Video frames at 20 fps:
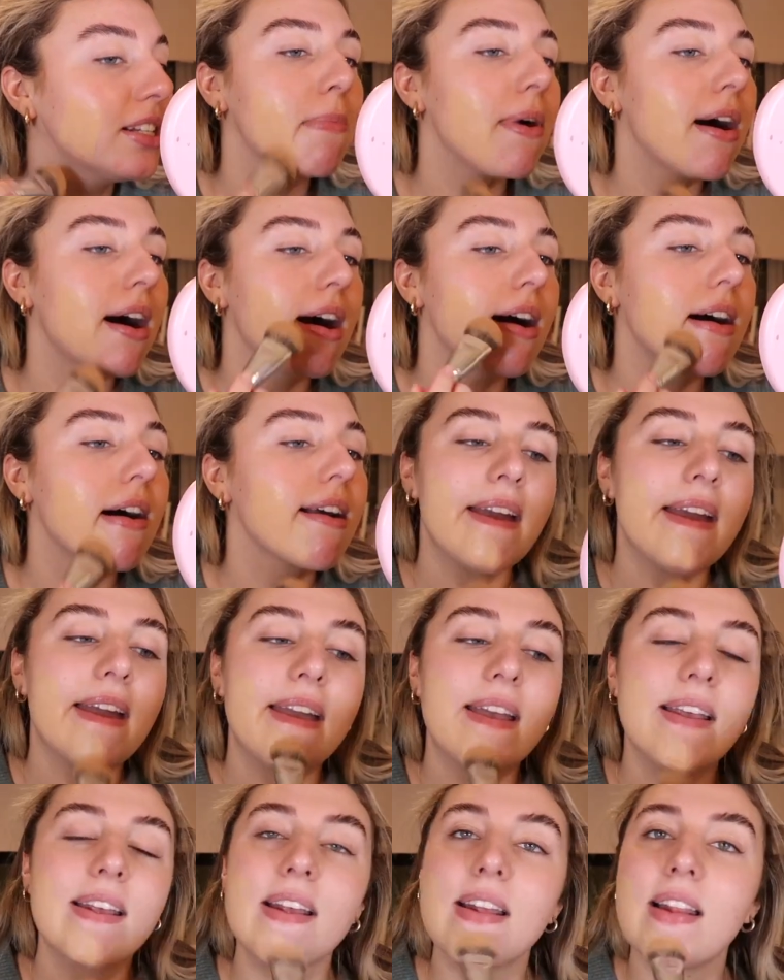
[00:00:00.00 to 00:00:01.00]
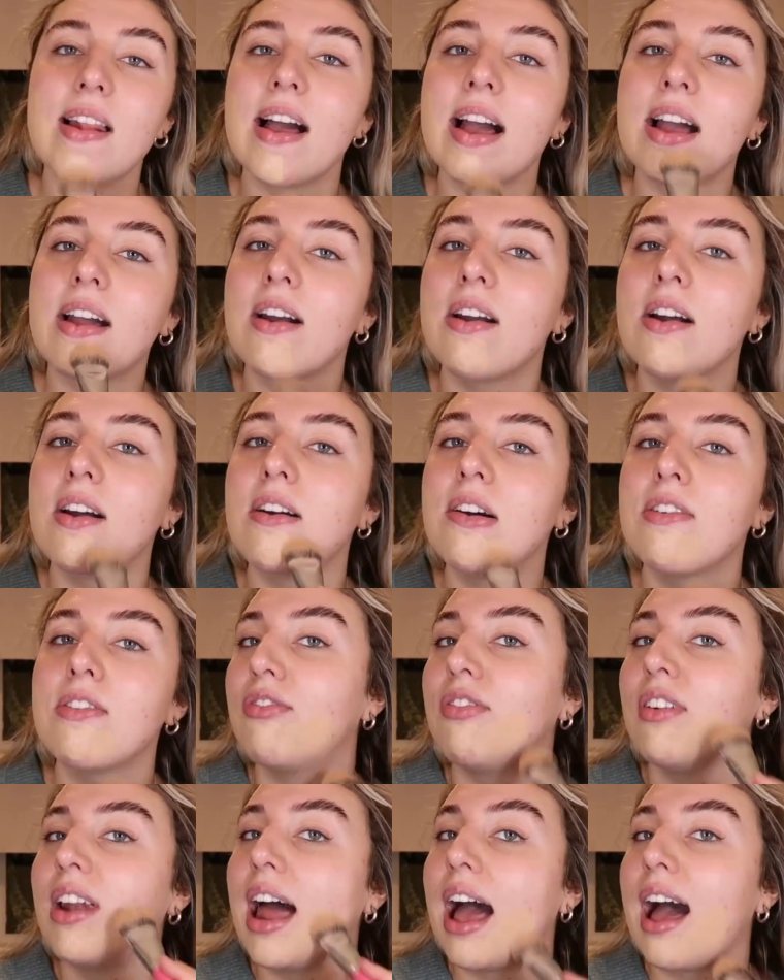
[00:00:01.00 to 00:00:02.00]
but it's just like a
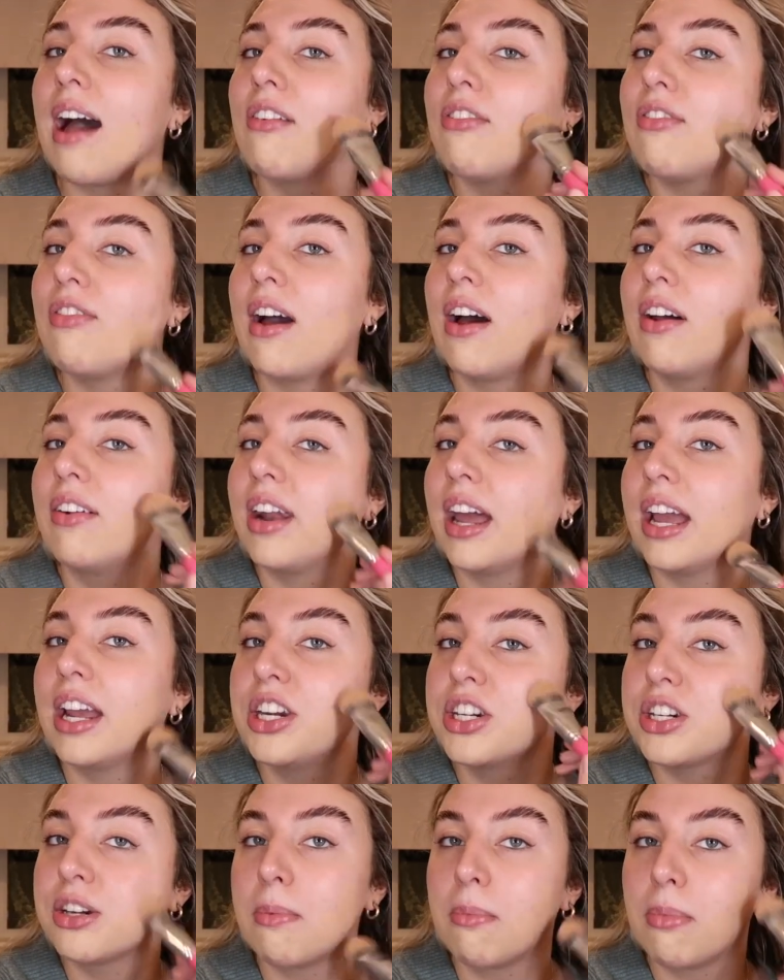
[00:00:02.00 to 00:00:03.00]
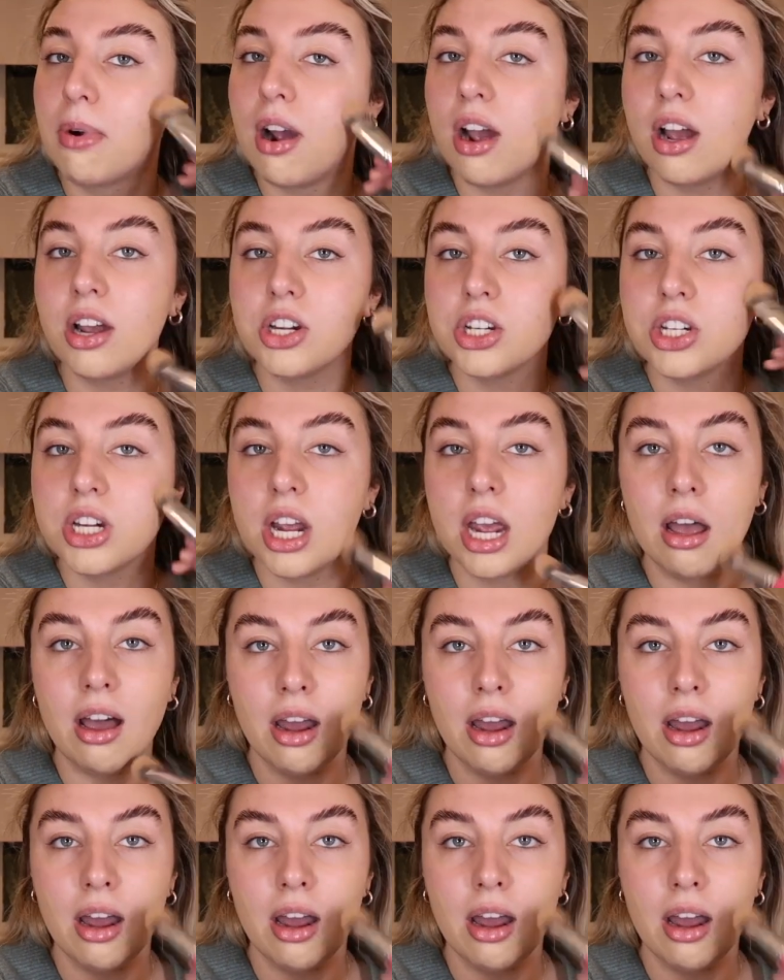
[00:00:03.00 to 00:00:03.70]
flat foundation brush,